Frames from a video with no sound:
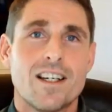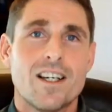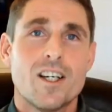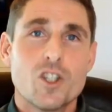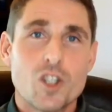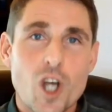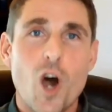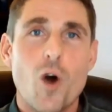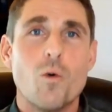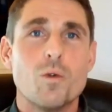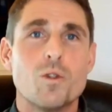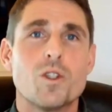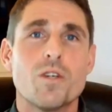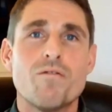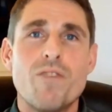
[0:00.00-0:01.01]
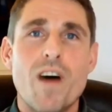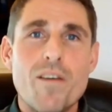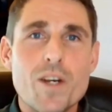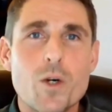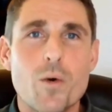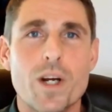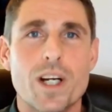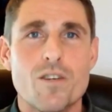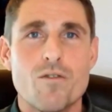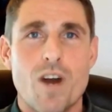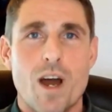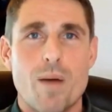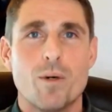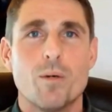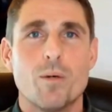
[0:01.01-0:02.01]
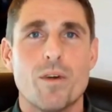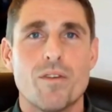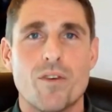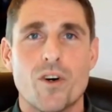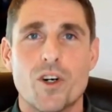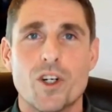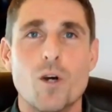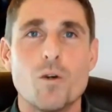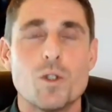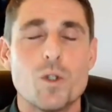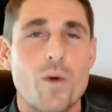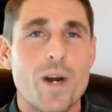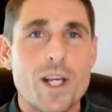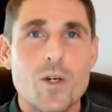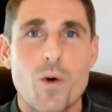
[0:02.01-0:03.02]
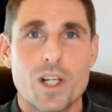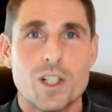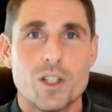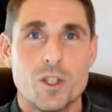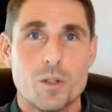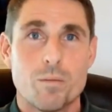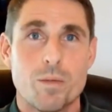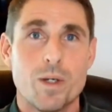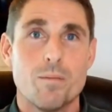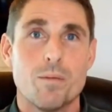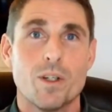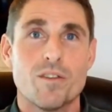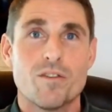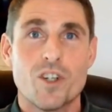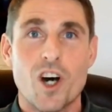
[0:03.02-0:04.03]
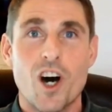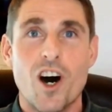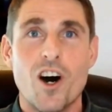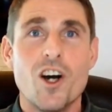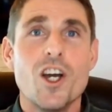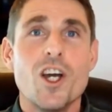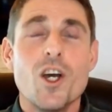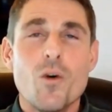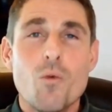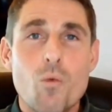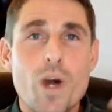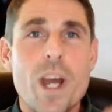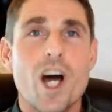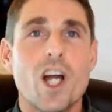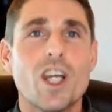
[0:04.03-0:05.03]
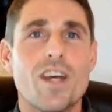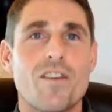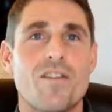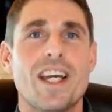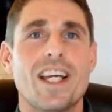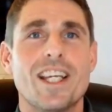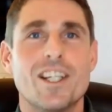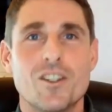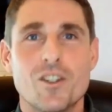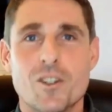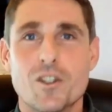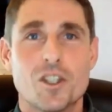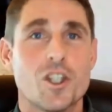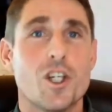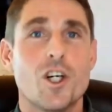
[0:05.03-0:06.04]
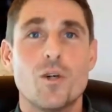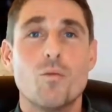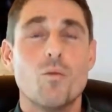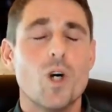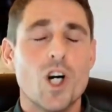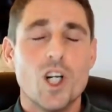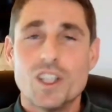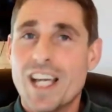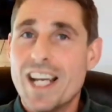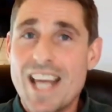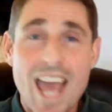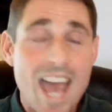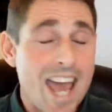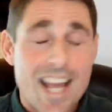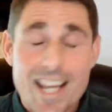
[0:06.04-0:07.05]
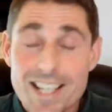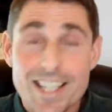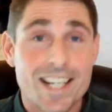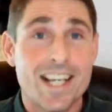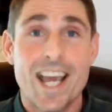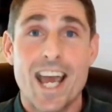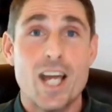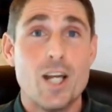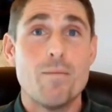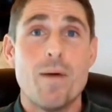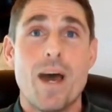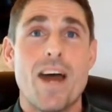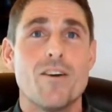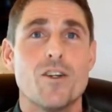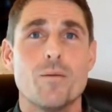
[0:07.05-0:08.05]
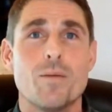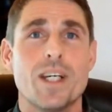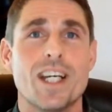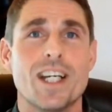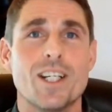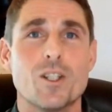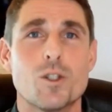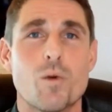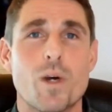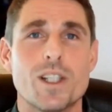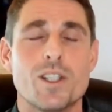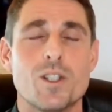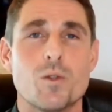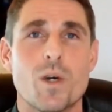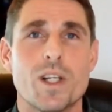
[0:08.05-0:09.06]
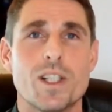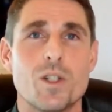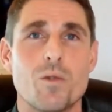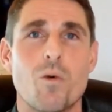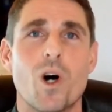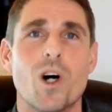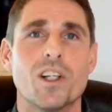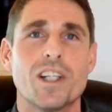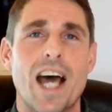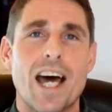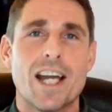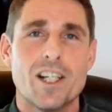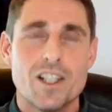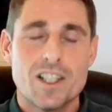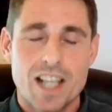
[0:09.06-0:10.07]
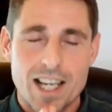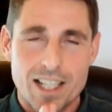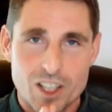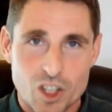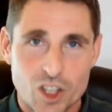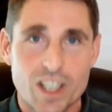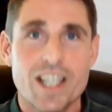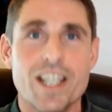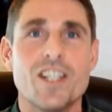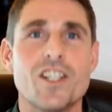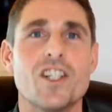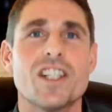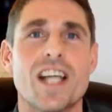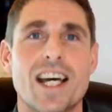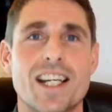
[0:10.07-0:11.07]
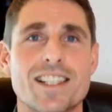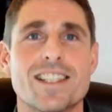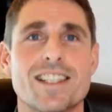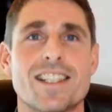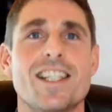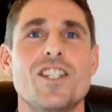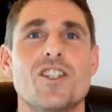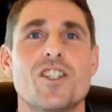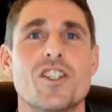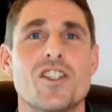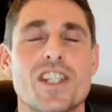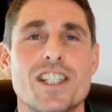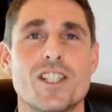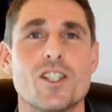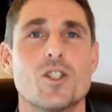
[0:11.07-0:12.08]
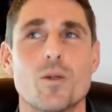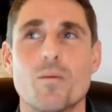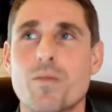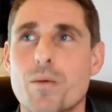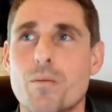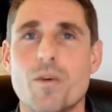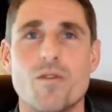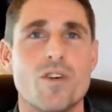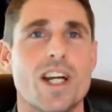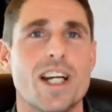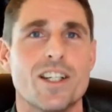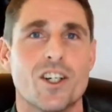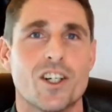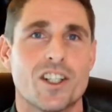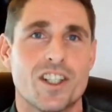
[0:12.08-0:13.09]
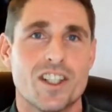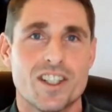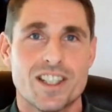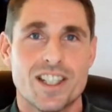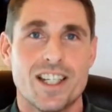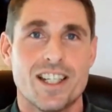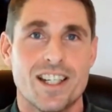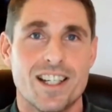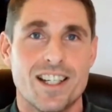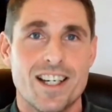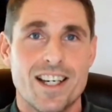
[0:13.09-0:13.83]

So, to very quickly wrap up before I go to any questions people have got, we are living in an uncertain world, and it ain't going to get any better at the beginning of twenty twenty-one. And as, and as leaders and as teachers, this is something we've really got to consider.